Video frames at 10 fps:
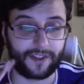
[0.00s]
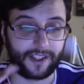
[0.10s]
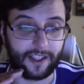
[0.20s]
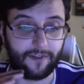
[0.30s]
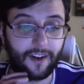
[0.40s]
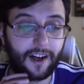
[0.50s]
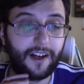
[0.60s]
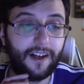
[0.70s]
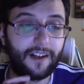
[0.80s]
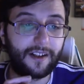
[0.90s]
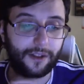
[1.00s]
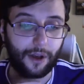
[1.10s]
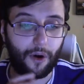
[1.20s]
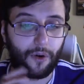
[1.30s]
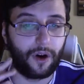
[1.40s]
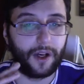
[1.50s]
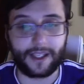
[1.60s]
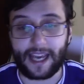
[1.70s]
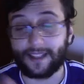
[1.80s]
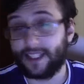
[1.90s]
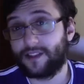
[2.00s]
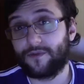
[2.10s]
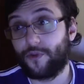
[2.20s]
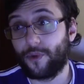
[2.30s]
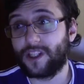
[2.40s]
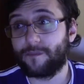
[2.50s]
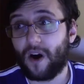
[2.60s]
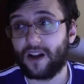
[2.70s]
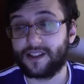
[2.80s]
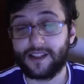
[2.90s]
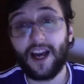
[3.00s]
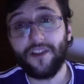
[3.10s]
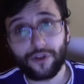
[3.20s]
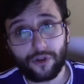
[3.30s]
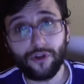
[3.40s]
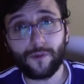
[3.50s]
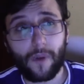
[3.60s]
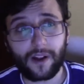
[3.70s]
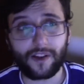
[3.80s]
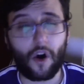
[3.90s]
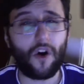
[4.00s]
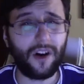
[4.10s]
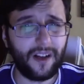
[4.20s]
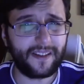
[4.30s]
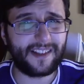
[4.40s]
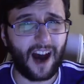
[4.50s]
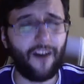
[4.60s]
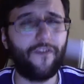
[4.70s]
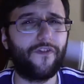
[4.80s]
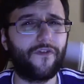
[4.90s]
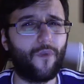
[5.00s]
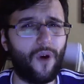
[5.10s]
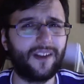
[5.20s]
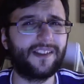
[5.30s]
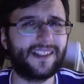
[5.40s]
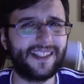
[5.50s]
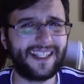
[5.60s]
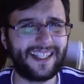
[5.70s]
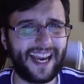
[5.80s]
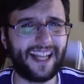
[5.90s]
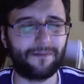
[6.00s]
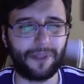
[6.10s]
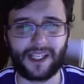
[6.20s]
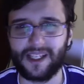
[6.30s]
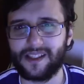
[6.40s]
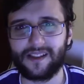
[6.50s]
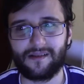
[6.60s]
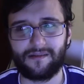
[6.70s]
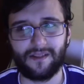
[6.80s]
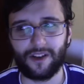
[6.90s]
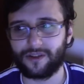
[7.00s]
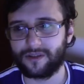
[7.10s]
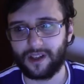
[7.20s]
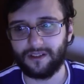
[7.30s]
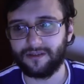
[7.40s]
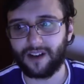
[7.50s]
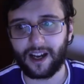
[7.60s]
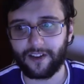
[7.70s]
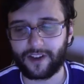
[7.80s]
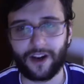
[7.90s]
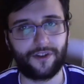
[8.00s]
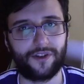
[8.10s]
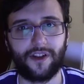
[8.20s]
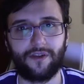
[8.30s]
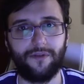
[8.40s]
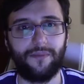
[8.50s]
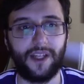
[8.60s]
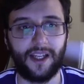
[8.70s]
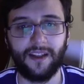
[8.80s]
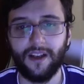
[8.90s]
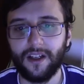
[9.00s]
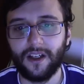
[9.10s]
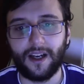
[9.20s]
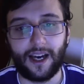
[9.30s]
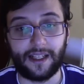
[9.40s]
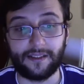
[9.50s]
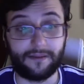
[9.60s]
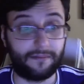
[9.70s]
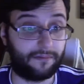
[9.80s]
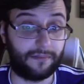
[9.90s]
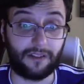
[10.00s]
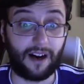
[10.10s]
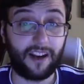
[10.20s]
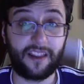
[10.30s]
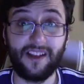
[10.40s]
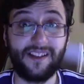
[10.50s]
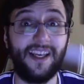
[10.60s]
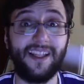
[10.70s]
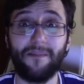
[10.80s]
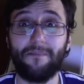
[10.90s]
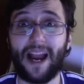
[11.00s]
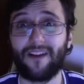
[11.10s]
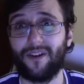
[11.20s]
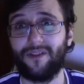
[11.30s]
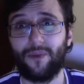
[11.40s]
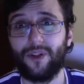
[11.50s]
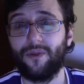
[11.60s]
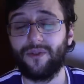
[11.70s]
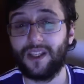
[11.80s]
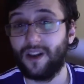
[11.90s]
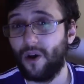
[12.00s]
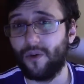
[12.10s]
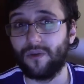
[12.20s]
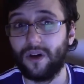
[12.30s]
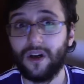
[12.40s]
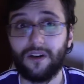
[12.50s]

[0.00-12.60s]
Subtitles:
Steve. So yeah, that's 3 spots. The other 2 spots are the tough ones to get, because there's a lot of characters that could be in, and a lot of things in the background that we don't know.